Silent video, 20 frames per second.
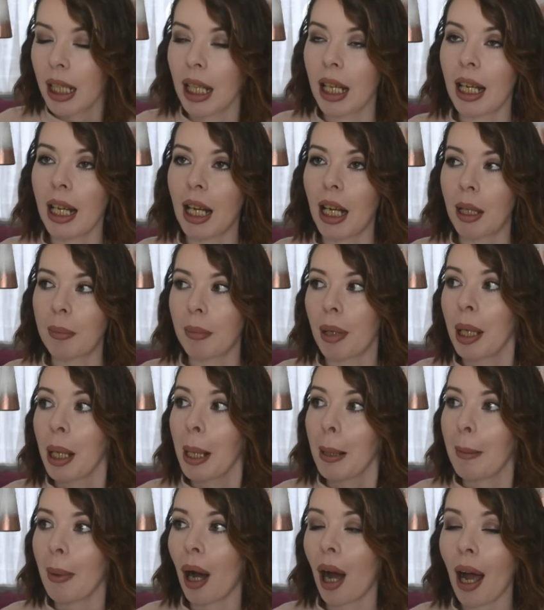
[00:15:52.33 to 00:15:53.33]
Um,
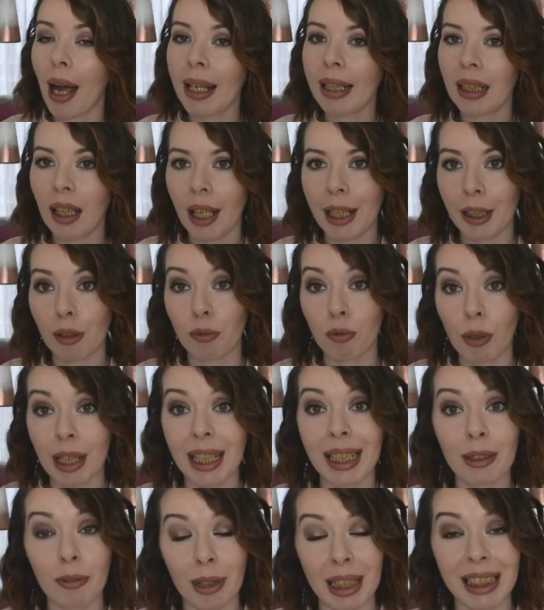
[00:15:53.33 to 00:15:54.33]
I like
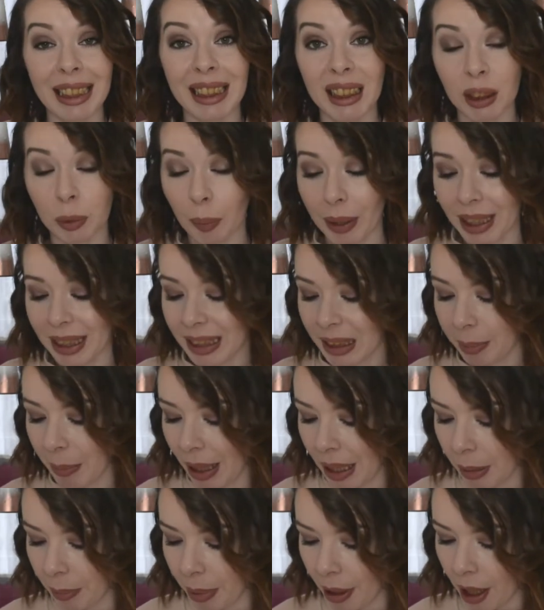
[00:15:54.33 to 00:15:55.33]
really, really sweet
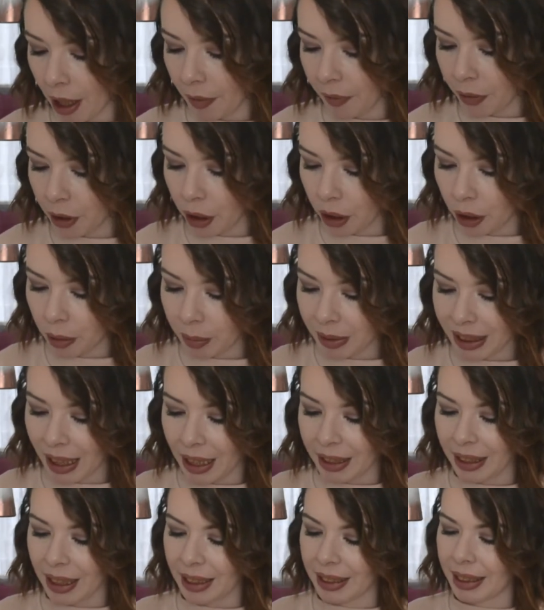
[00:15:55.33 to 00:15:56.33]
smelling perfumes
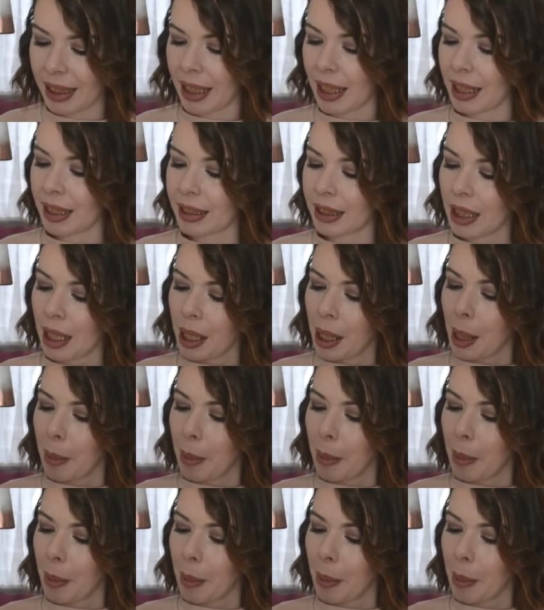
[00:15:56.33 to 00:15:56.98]
and this is